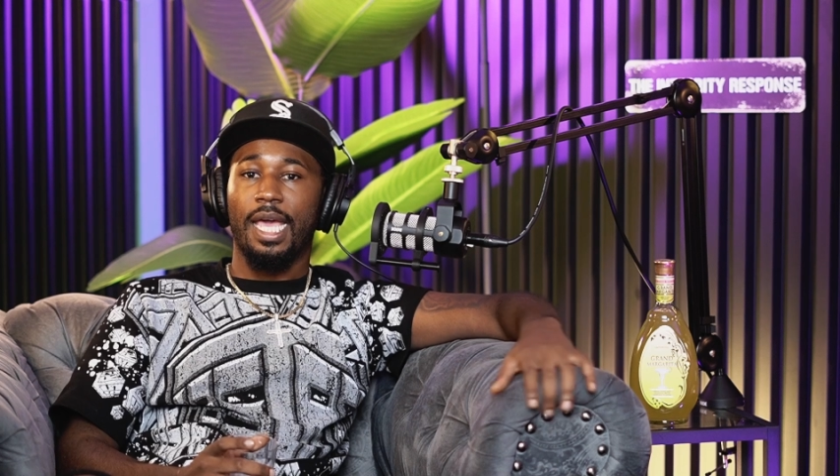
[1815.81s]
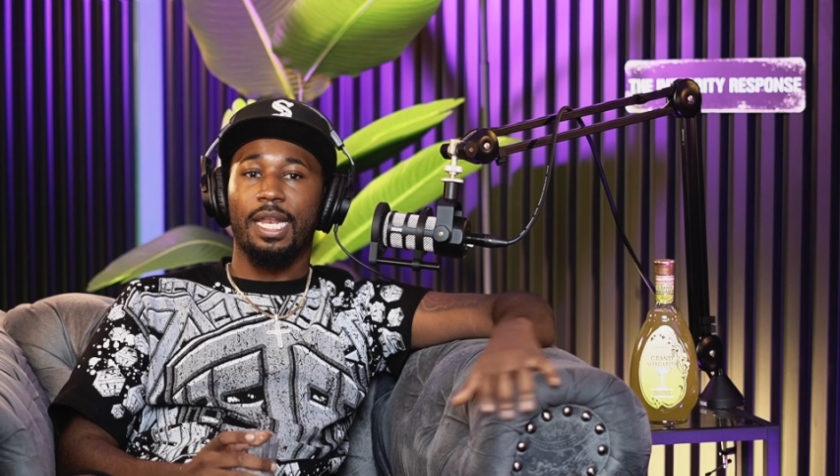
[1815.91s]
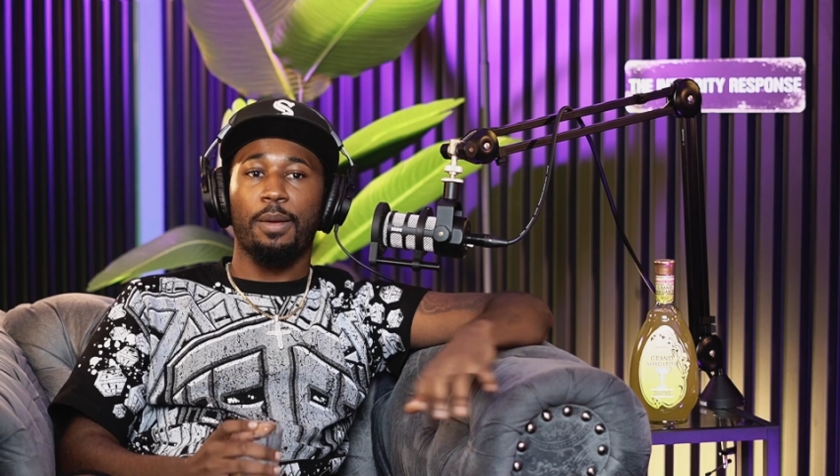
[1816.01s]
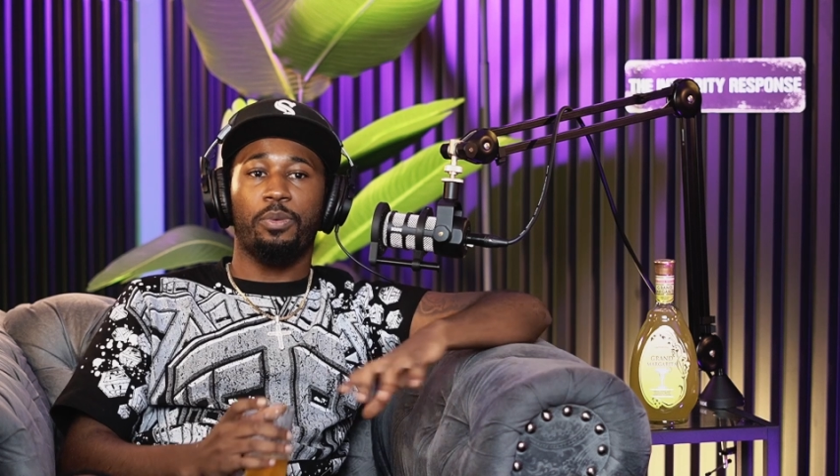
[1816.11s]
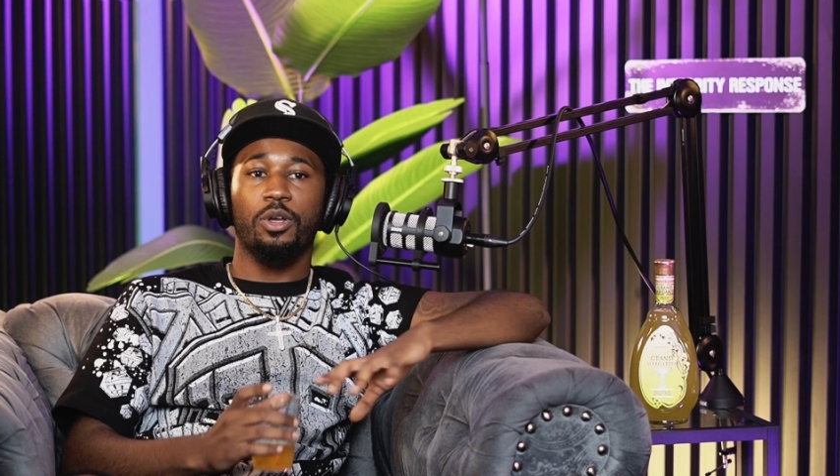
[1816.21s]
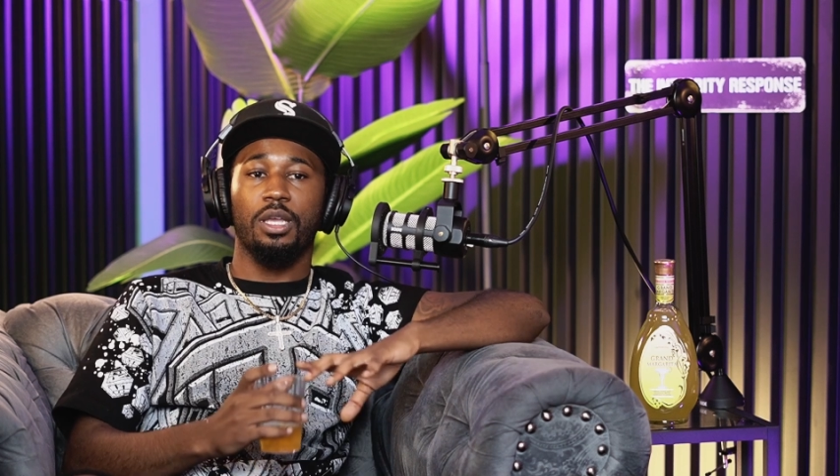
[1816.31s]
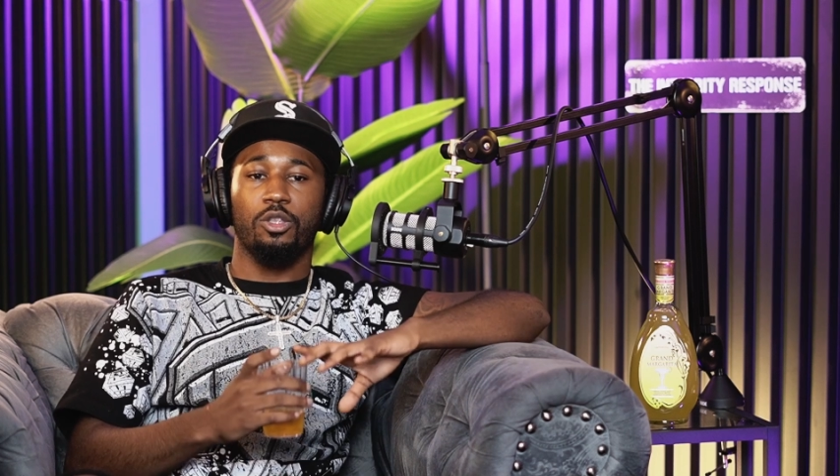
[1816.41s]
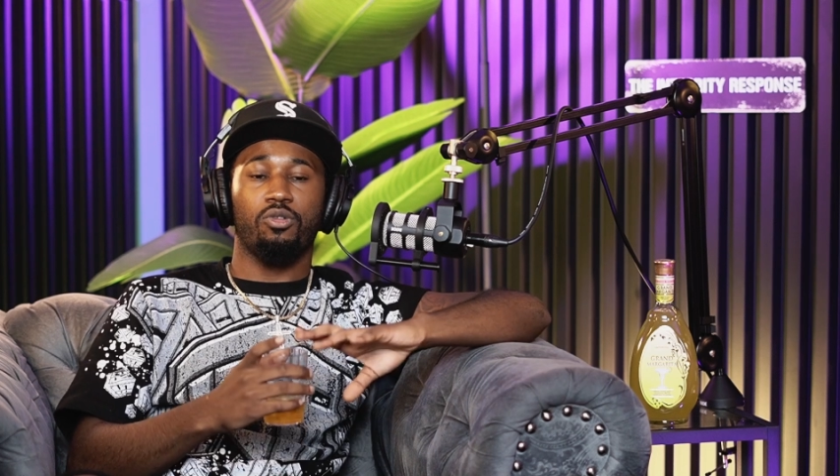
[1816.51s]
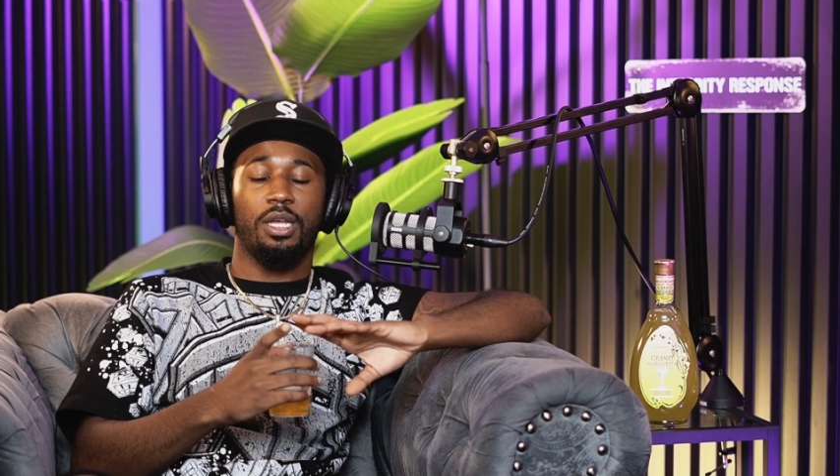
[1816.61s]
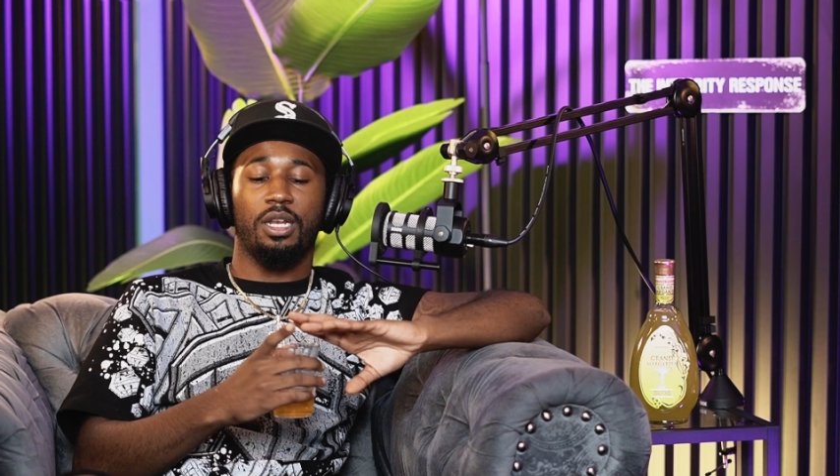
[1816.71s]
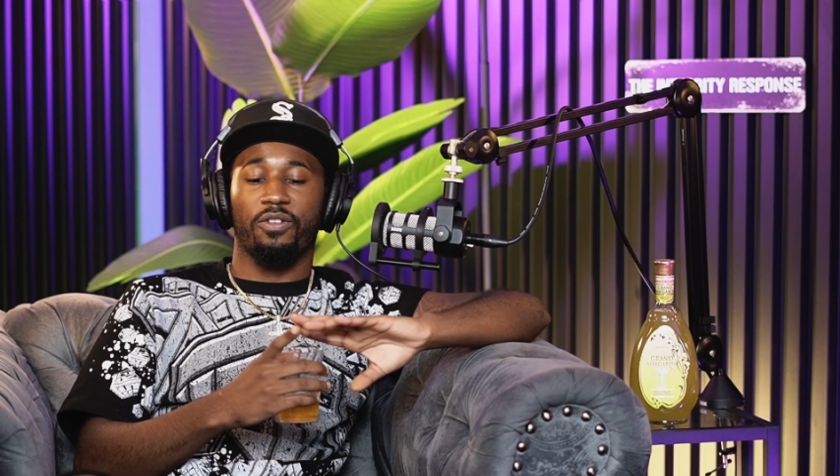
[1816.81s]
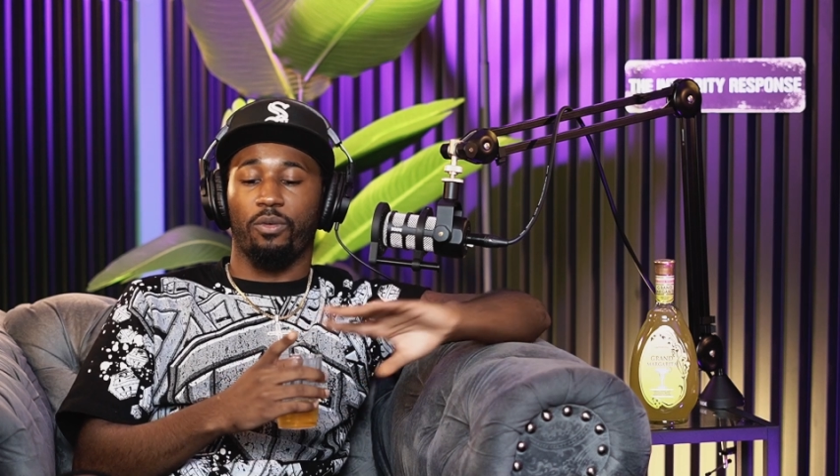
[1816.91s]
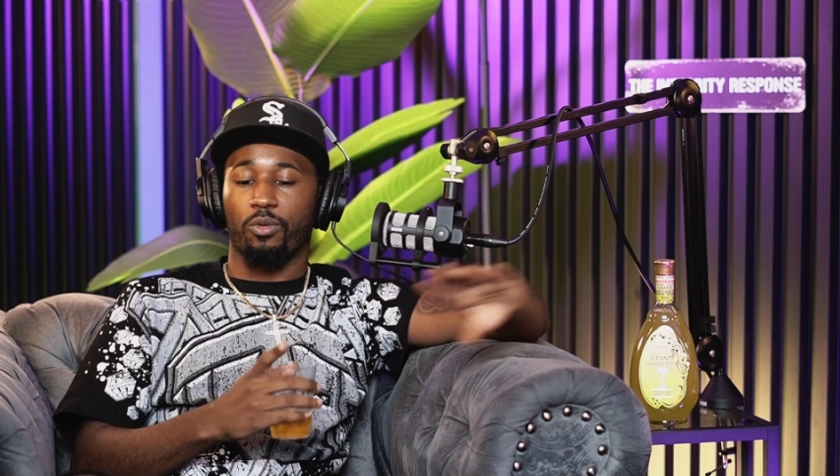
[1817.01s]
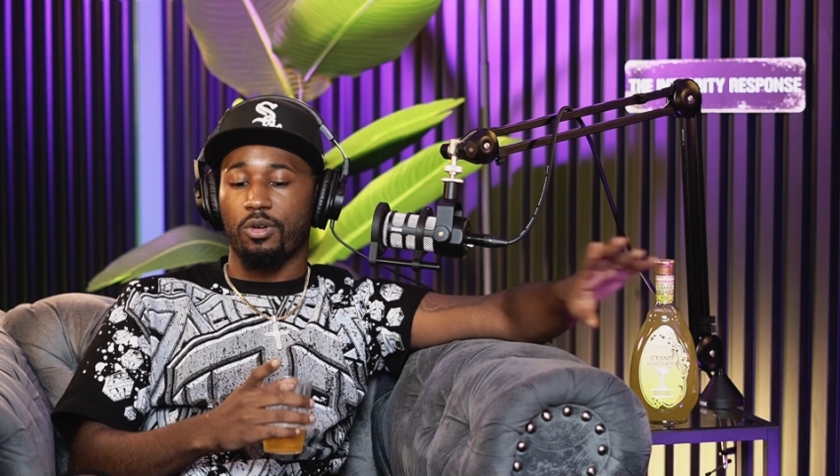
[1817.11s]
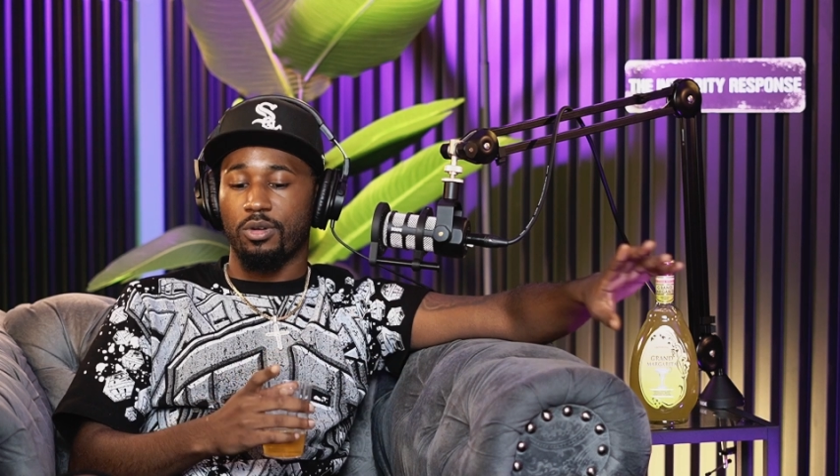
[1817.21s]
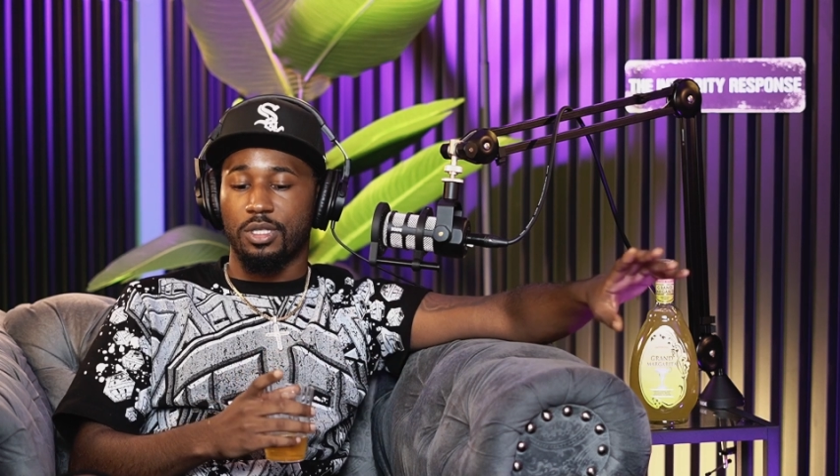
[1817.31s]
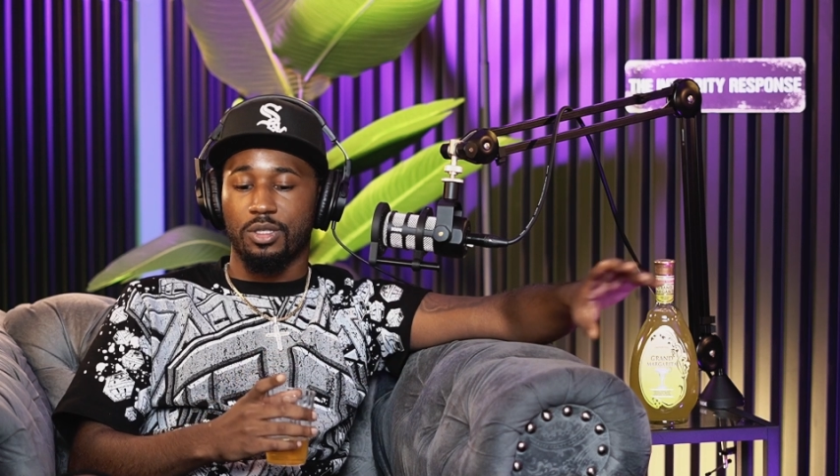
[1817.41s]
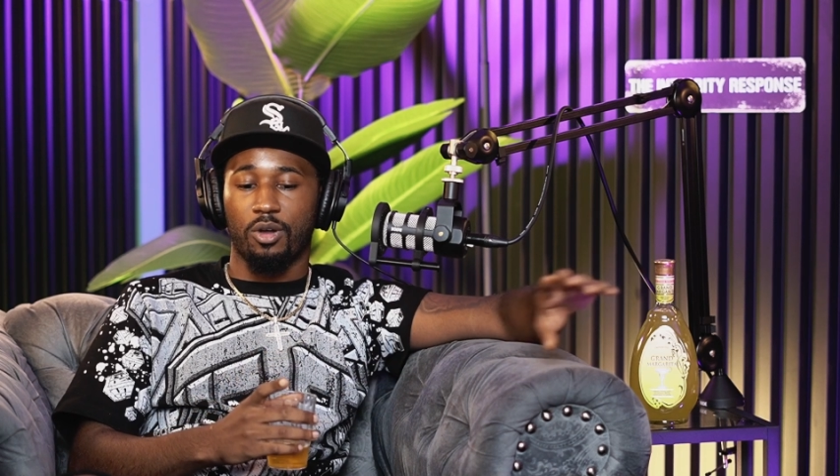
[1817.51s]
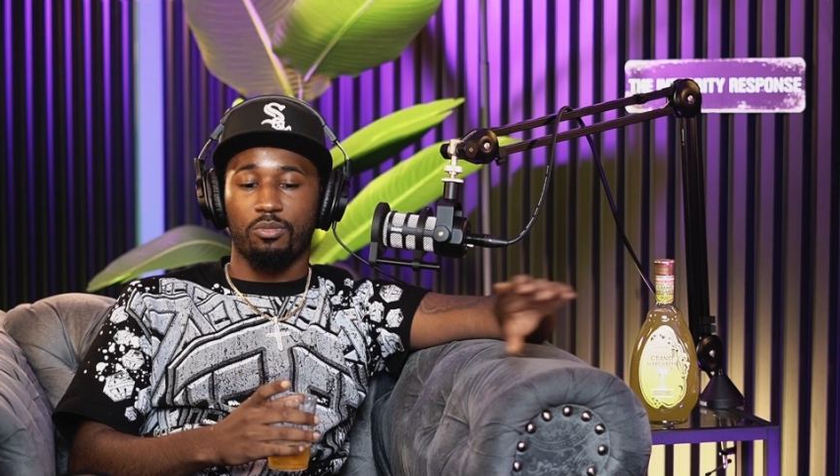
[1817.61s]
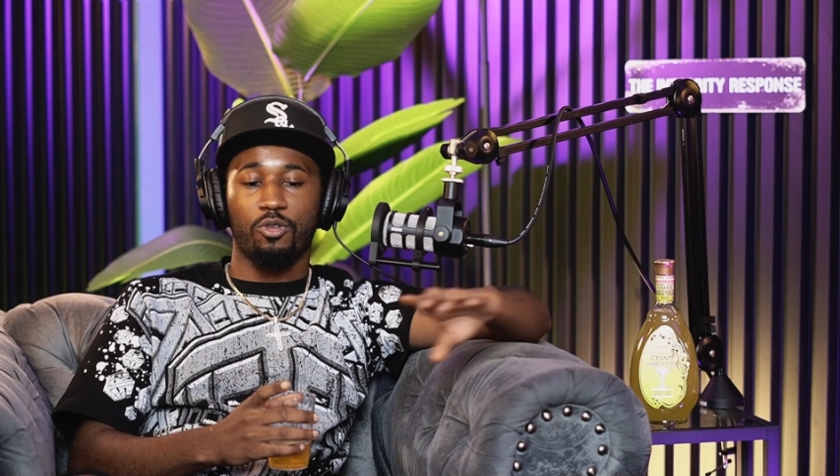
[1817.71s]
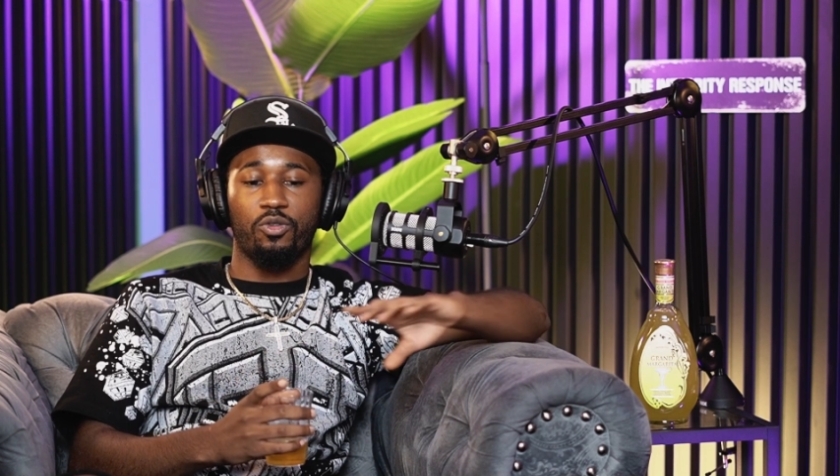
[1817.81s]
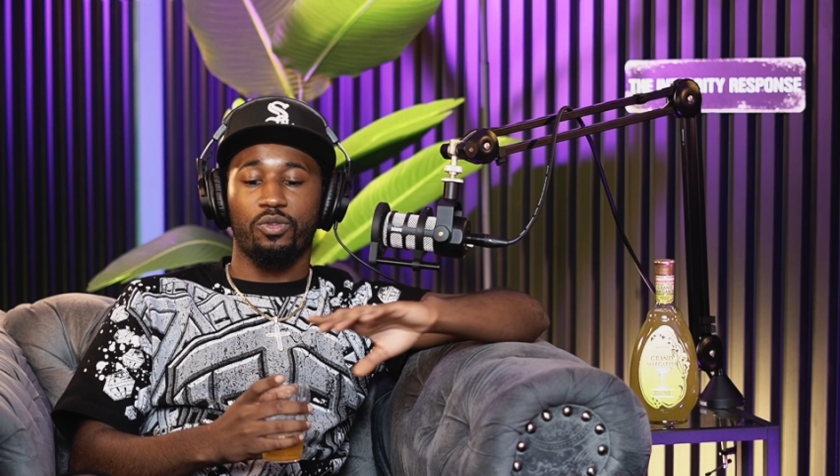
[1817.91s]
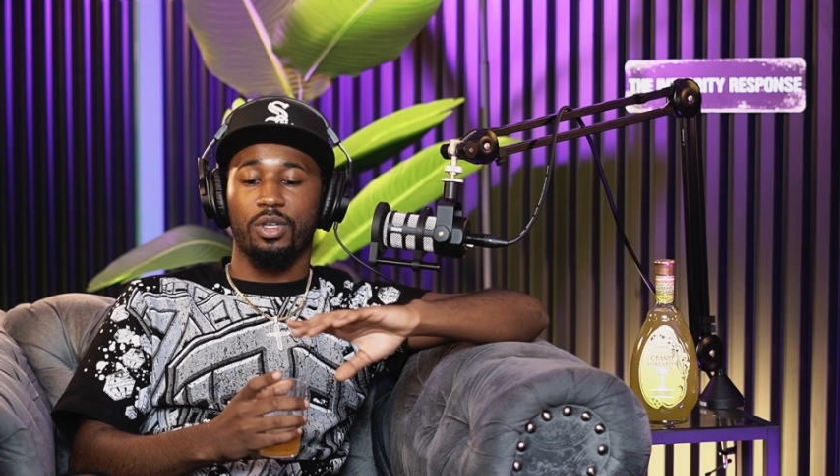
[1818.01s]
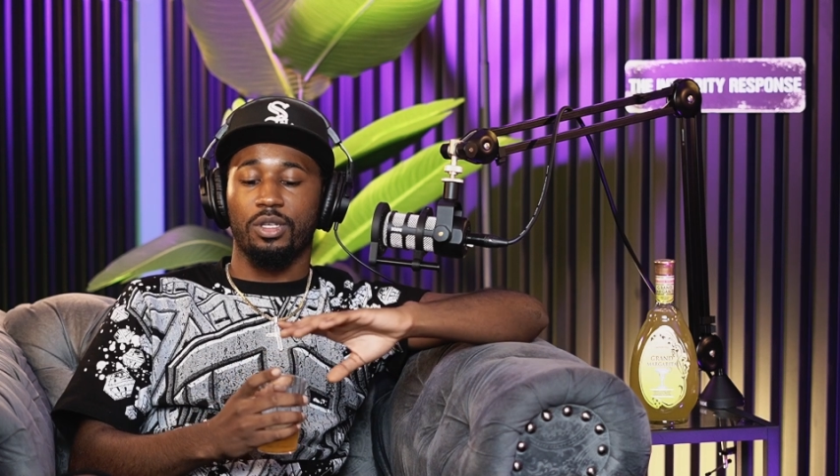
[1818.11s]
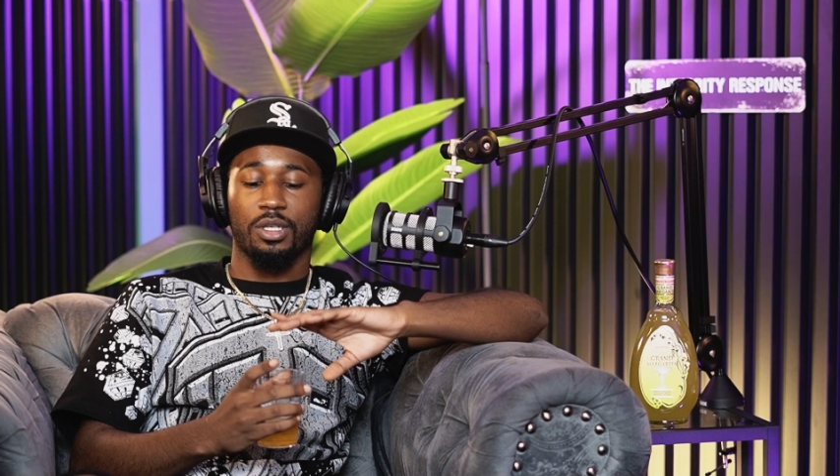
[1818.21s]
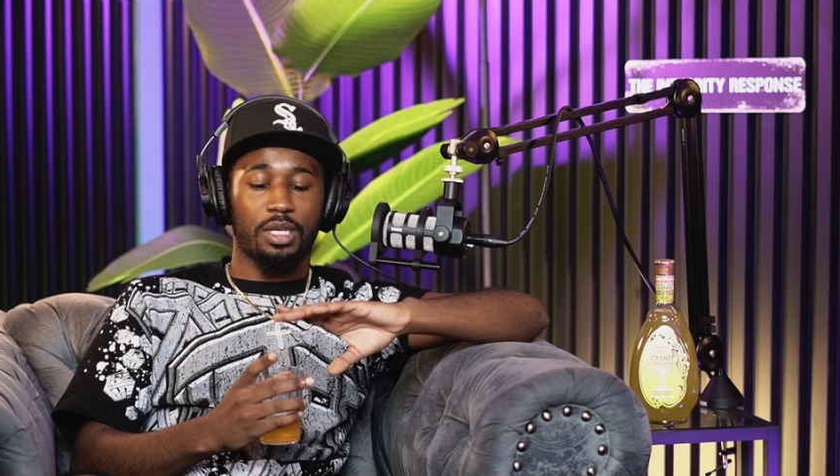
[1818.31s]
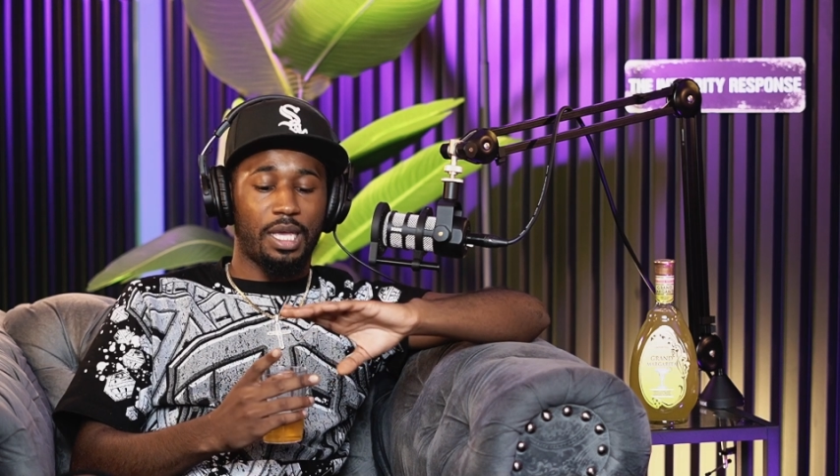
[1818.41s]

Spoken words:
And you get different royalties on movies.